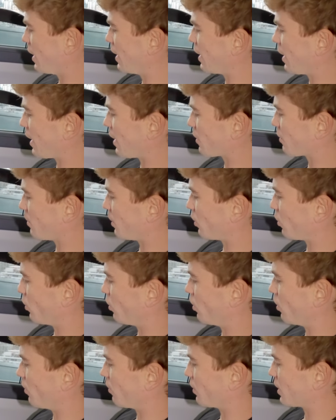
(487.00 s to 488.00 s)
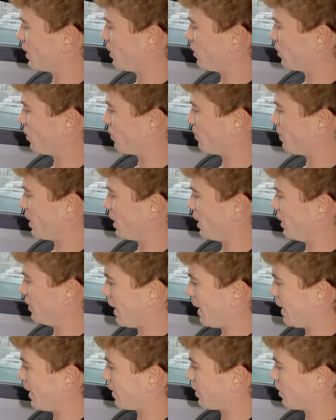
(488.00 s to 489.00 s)
It allows me to do obviously all of my
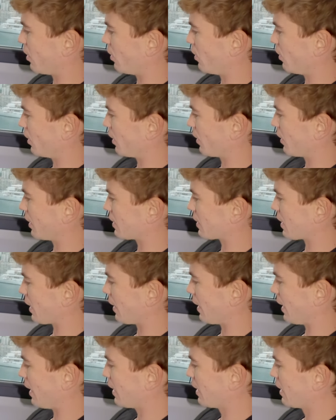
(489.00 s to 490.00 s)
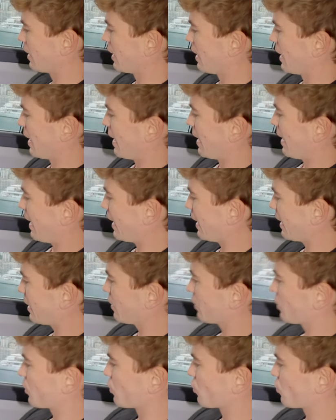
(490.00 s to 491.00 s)
air con and things like that
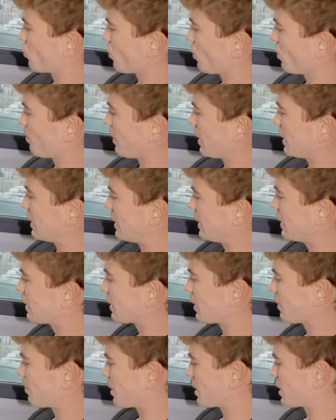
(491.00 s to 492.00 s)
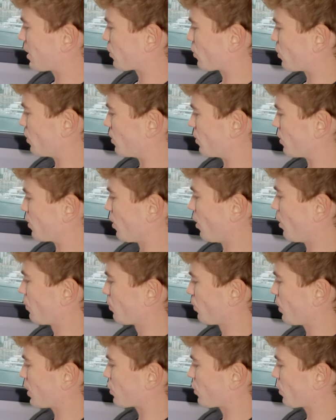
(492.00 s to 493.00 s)
and control my seating positions,
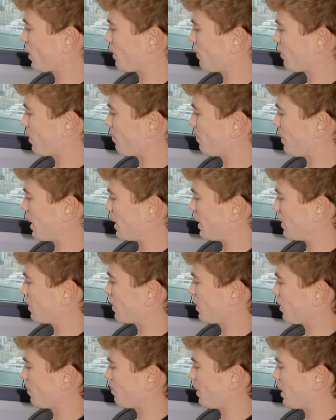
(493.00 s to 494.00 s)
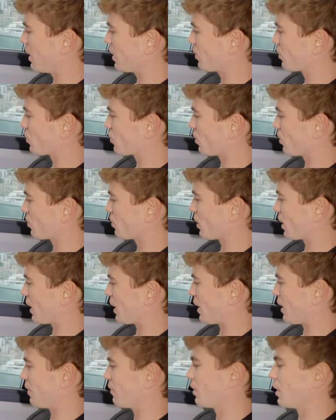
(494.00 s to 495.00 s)
of which there are many. There are many controls you can
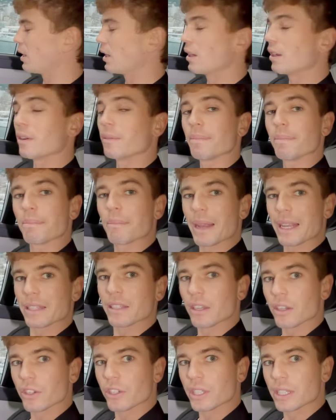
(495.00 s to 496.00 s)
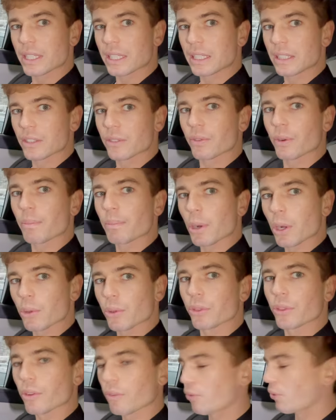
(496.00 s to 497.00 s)
have. Massage seats for
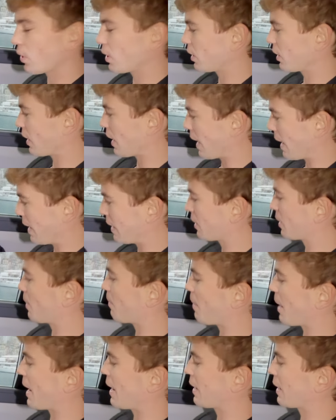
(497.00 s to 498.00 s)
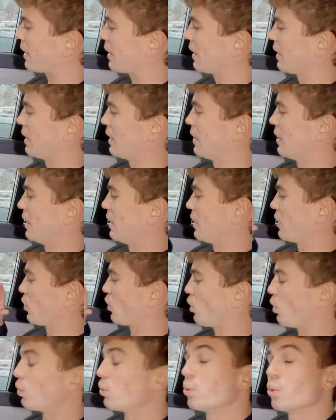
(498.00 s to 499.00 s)
both the front and the back.
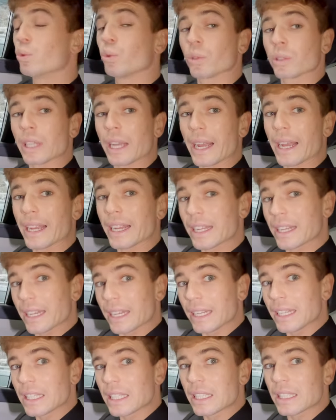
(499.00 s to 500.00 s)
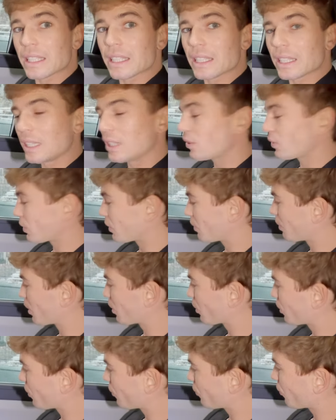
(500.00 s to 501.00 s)
Cooled and heated seats for
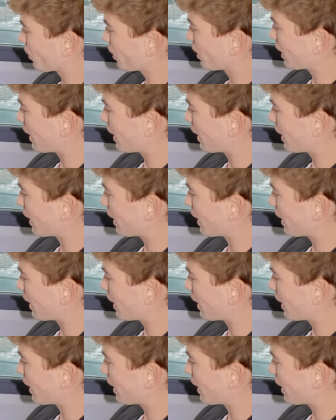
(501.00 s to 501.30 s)
both the front